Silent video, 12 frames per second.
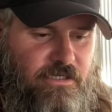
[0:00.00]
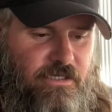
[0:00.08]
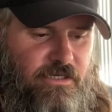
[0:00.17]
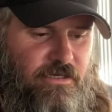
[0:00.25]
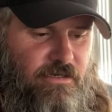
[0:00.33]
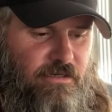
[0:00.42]

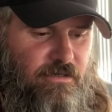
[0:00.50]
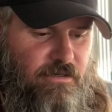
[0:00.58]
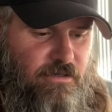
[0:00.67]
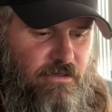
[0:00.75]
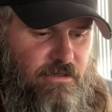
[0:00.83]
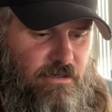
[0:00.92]

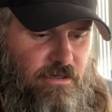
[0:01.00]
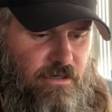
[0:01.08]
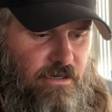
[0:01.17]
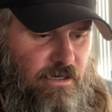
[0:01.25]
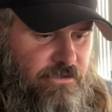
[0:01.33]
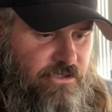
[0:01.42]

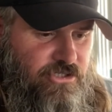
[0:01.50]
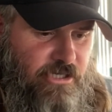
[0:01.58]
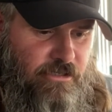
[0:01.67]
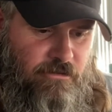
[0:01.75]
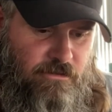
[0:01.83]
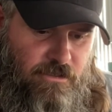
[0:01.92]
the
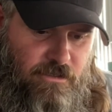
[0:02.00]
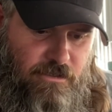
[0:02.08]
channel.